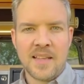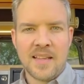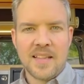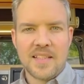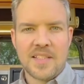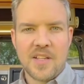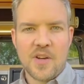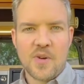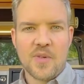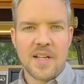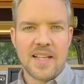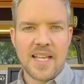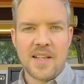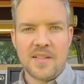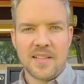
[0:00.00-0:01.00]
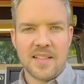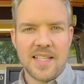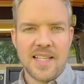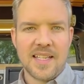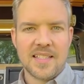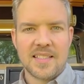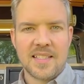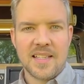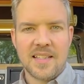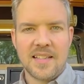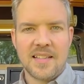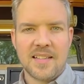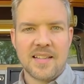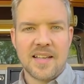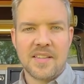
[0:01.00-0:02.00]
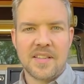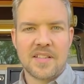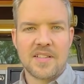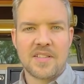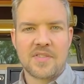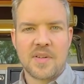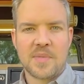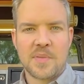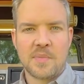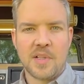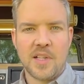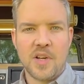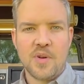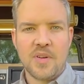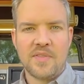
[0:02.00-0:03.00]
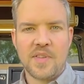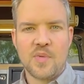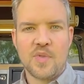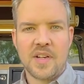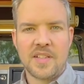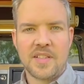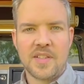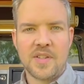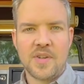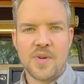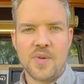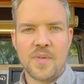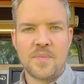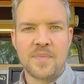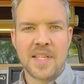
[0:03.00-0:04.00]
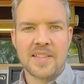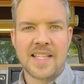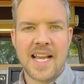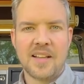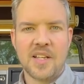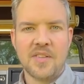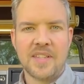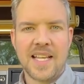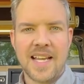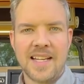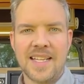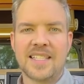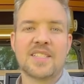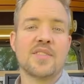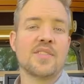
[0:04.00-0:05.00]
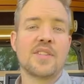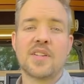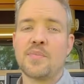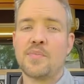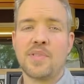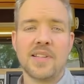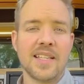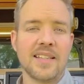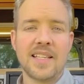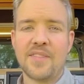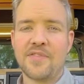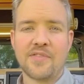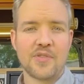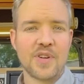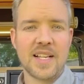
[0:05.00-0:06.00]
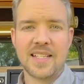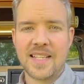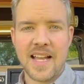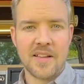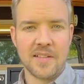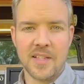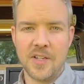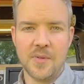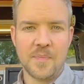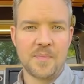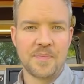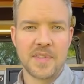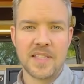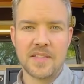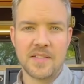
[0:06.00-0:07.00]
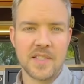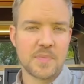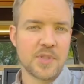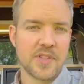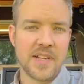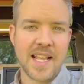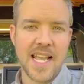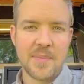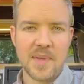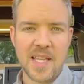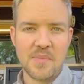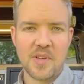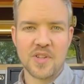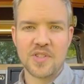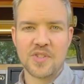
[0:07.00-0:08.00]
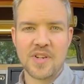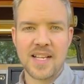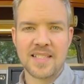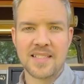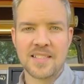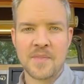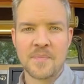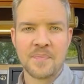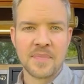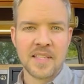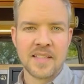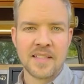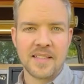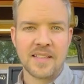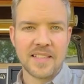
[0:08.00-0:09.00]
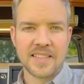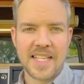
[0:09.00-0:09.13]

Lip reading: So again, link is in the description below if you wanted to download that. It's a completely free download. So just put your name, email address, click